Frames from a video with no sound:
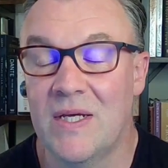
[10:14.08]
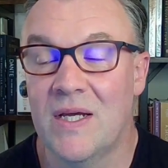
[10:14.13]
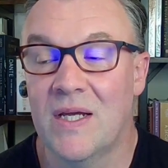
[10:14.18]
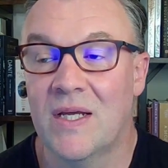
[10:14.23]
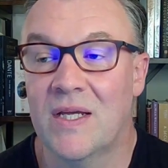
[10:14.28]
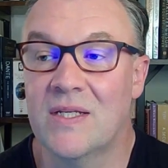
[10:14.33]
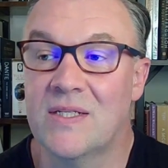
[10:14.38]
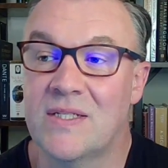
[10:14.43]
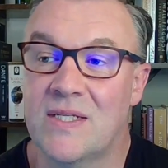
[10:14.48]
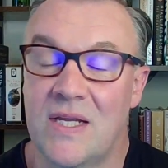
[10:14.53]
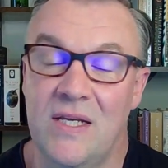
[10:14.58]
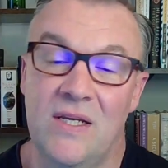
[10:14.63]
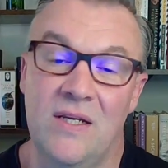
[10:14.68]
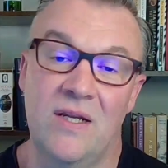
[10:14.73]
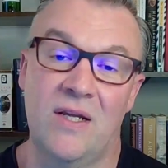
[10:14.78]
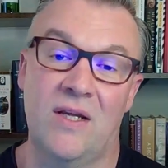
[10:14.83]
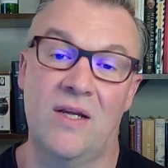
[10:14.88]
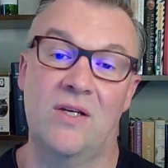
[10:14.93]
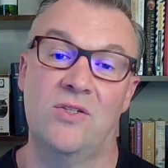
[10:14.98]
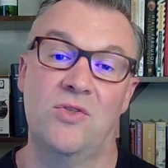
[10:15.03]
continue to
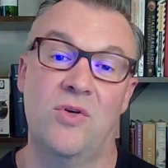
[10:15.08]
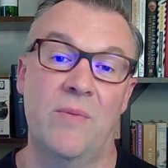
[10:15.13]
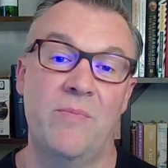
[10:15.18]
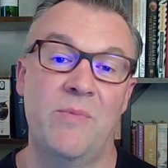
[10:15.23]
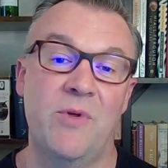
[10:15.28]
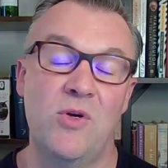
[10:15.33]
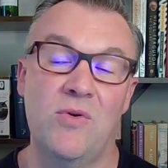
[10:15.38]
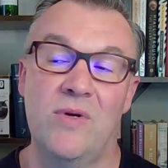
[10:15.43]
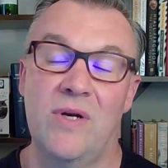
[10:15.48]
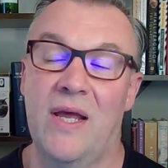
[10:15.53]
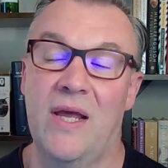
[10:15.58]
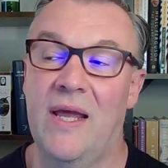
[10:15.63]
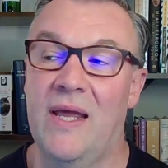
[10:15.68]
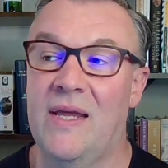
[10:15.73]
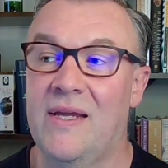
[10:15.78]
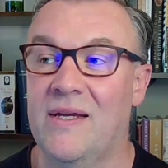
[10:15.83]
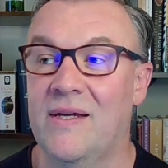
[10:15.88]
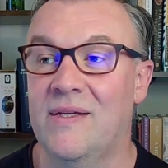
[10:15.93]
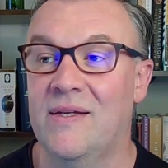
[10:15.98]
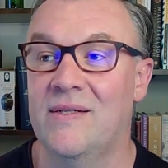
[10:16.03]
contribute,
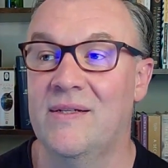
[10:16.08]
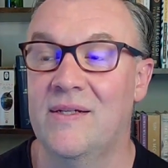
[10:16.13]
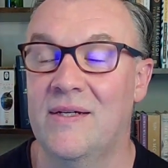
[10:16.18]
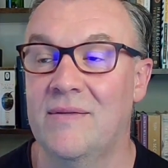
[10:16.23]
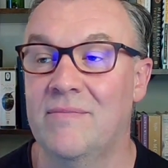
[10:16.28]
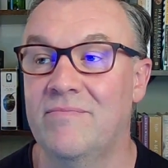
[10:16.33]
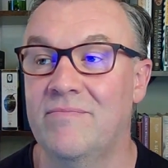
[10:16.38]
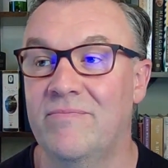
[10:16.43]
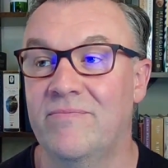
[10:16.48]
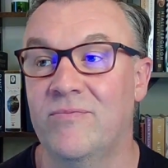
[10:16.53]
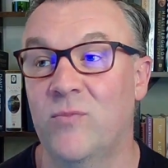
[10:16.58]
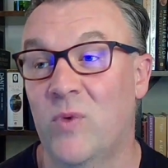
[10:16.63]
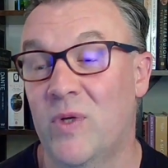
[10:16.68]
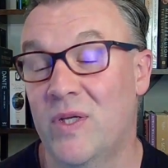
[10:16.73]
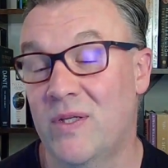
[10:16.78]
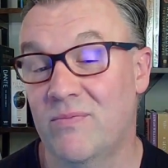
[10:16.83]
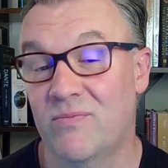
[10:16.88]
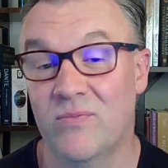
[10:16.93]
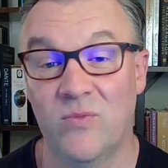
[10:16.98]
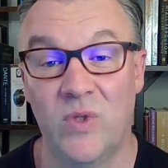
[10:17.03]
and we
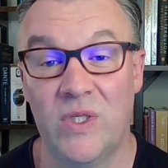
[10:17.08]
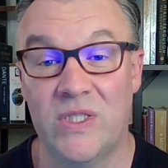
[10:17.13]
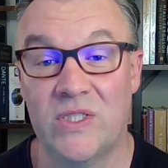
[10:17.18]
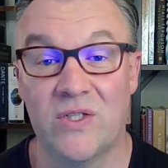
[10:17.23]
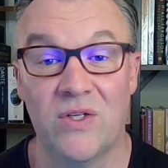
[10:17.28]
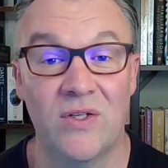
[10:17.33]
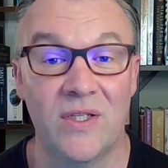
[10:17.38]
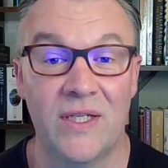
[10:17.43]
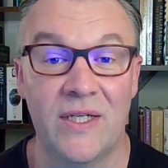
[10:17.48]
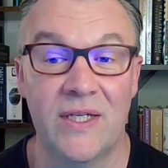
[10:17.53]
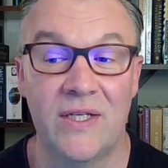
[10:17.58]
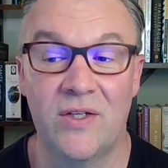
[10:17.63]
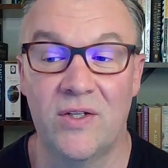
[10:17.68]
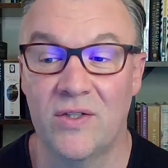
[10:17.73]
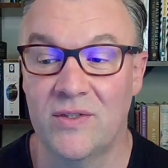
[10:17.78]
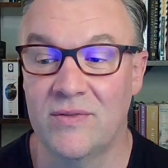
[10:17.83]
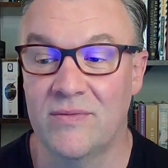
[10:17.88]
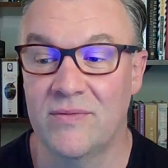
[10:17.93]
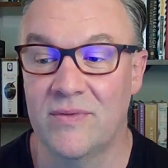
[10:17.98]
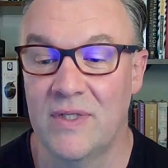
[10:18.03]
certainly
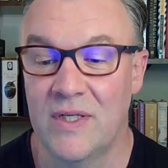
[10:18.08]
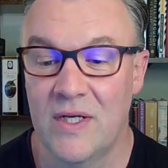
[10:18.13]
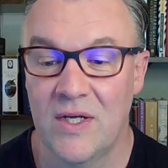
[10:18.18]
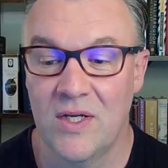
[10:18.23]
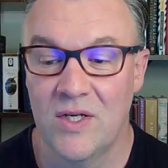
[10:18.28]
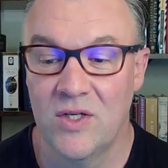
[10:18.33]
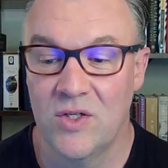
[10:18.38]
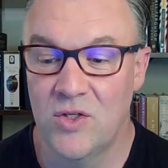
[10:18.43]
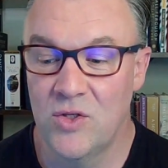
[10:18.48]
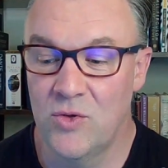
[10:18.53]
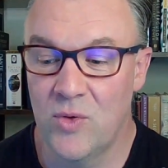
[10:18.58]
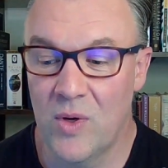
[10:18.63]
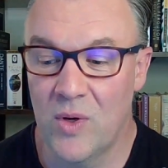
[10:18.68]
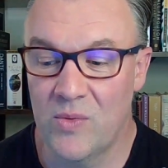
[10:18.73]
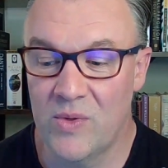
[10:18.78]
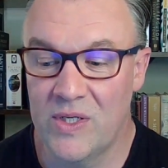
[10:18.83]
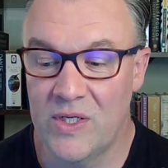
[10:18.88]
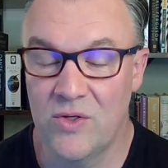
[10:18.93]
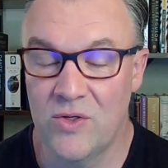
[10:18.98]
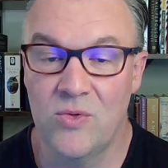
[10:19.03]
couldn't do what we
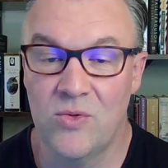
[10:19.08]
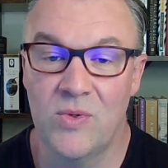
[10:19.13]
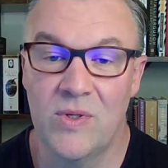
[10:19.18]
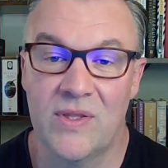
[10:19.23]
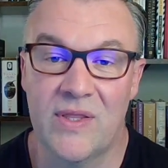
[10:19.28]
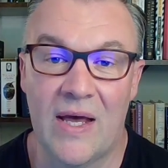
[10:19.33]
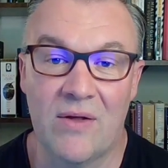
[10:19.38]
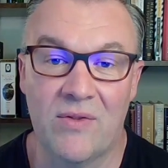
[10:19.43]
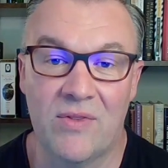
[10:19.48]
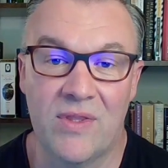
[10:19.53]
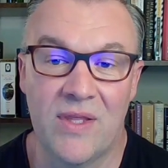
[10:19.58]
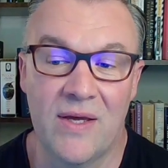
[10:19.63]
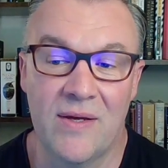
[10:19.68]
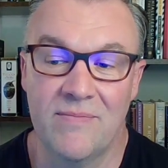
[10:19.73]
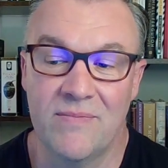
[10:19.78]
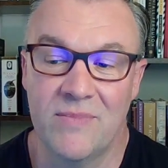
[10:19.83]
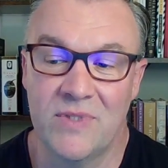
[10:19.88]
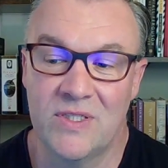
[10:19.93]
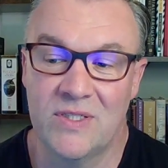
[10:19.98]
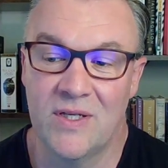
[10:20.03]
do without
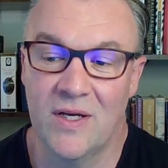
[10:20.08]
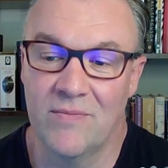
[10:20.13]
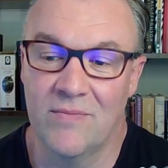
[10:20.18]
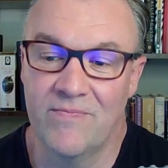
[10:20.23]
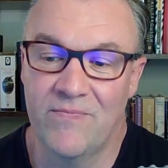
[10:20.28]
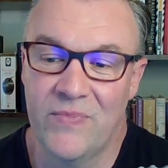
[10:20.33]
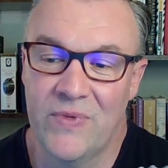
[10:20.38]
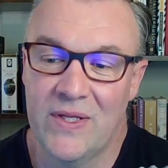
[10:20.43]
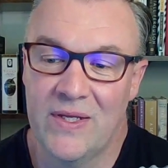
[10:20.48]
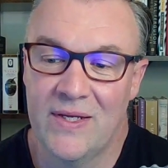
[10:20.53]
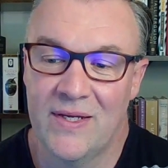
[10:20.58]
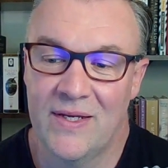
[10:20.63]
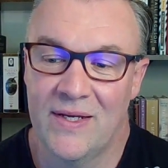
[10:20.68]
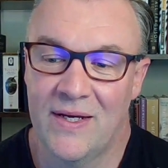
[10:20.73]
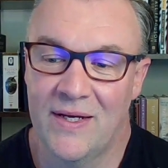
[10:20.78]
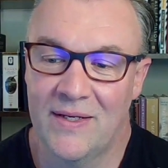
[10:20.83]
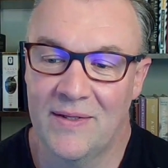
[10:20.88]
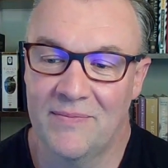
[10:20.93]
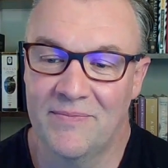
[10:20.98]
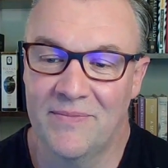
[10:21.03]
them. So
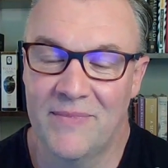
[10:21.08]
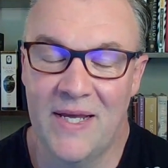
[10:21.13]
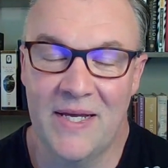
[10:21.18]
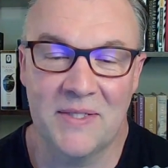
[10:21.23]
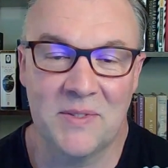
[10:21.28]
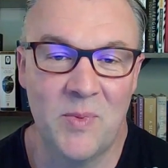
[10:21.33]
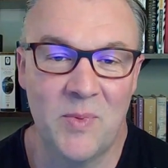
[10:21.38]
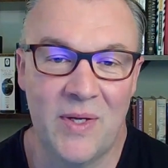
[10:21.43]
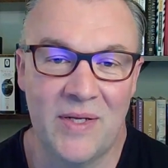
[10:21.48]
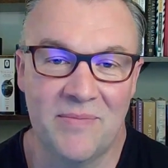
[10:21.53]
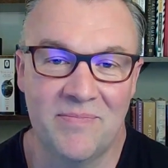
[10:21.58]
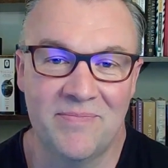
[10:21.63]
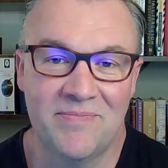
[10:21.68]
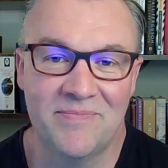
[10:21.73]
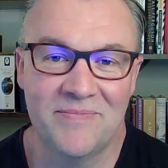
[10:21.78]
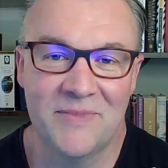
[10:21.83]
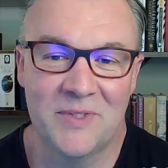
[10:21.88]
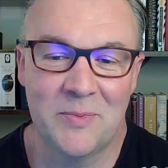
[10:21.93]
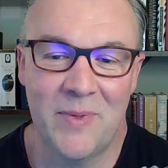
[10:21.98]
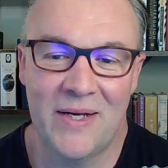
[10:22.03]
yeah, it's been
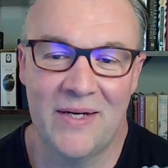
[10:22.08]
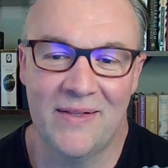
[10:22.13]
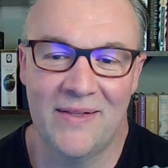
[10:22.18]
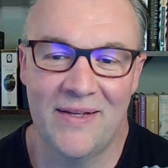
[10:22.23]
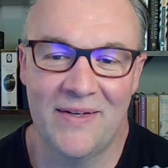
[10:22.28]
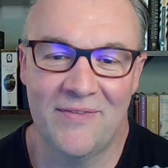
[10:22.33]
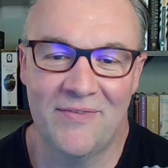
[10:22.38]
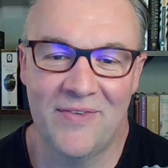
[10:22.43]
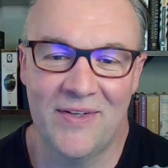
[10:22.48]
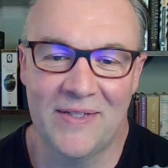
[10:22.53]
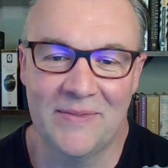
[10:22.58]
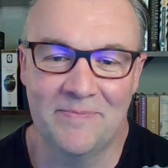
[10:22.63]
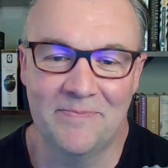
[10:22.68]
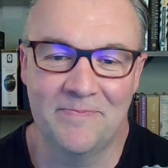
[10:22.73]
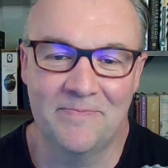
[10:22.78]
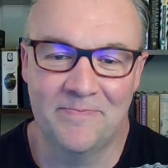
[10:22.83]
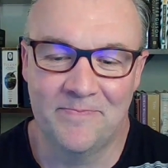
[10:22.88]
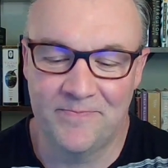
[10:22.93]
a lot of fun.